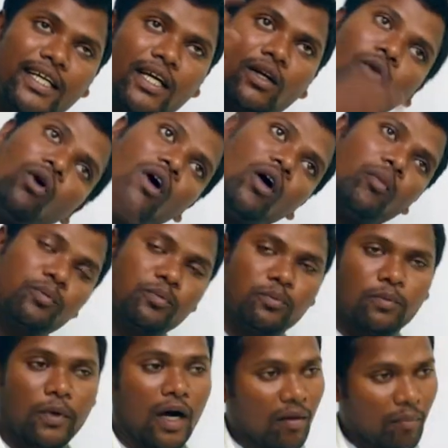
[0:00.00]
can go
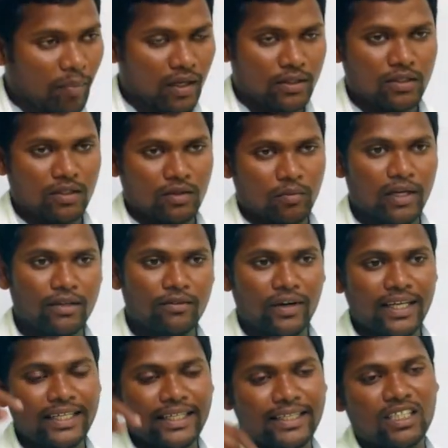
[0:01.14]
up, up also, but why
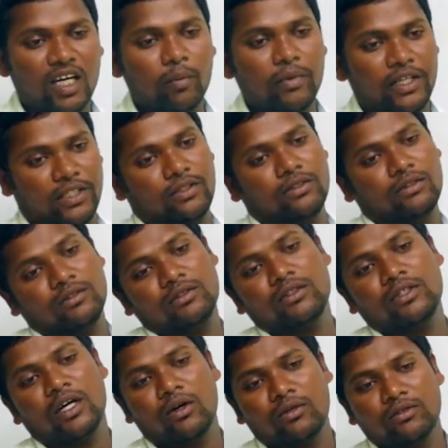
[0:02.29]
it is coming to
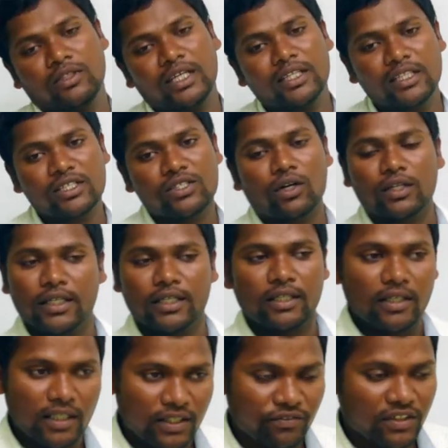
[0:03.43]
down? Then he started
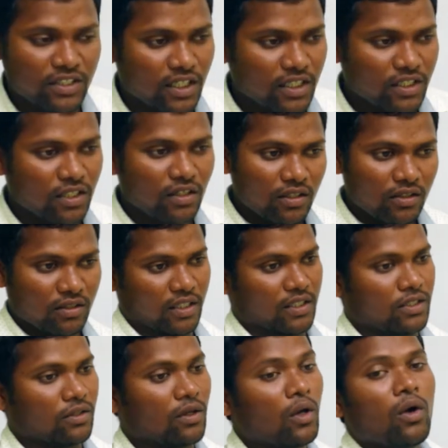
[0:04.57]
the investigation on
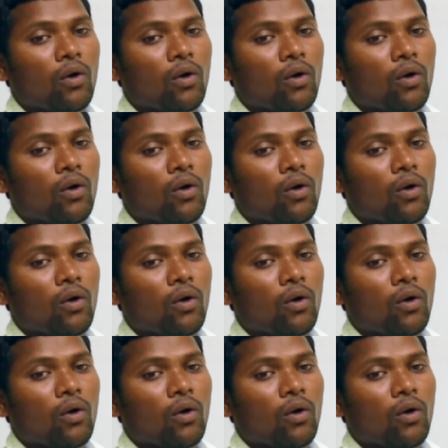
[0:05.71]
that.